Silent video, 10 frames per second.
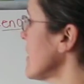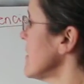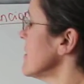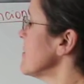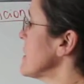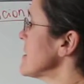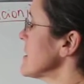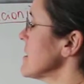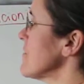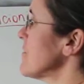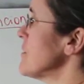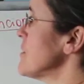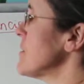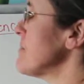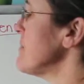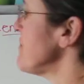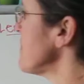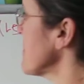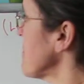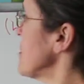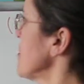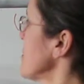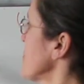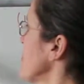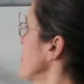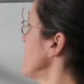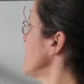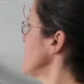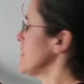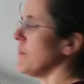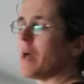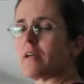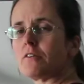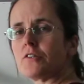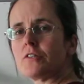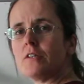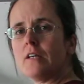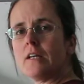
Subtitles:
And basically the first person will be the manager.